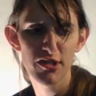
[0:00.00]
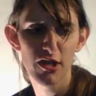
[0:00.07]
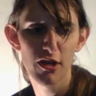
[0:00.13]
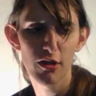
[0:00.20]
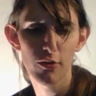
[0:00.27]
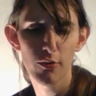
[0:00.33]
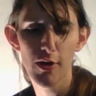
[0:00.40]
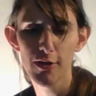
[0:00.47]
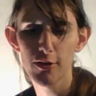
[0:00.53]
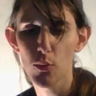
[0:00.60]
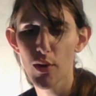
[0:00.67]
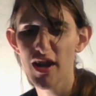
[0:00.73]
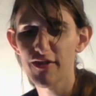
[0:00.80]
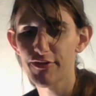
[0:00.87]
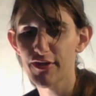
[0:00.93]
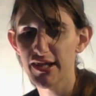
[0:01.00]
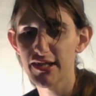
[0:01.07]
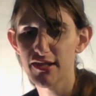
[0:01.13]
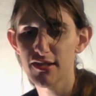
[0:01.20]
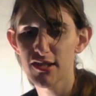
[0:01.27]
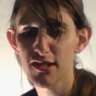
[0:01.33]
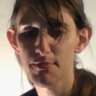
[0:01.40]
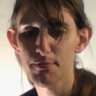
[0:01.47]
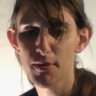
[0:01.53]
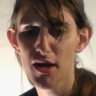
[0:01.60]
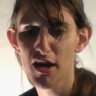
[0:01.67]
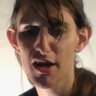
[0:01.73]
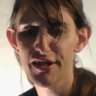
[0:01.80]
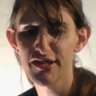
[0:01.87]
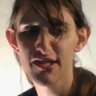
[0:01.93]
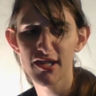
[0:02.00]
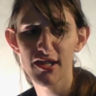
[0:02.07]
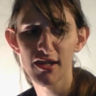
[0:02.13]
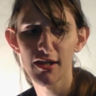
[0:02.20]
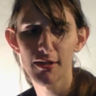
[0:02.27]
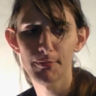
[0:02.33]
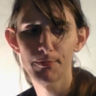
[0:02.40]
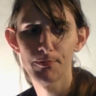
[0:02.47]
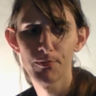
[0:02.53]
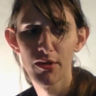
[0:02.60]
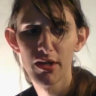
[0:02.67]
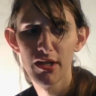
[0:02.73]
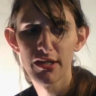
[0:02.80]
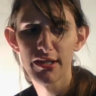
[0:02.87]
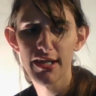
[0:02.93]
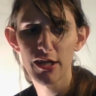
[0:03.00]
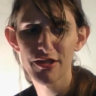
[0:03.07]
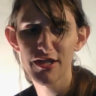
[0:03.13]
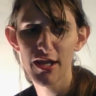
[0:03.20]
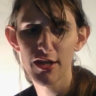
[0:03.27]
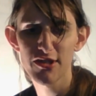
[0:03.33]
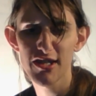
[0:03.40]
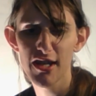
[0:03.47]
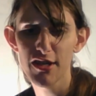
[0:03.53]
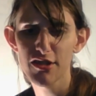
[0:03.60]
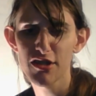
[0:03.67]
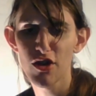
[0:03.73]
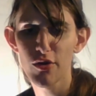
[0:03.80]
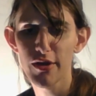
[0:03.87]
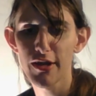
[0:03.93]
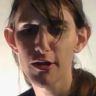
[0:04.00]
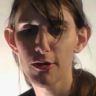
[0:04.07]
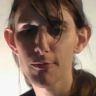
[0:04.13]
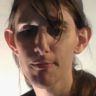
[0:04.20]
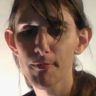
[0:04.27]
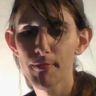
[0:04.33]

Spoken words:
I hung around the Wi-Fi spots, downtown San Antonio,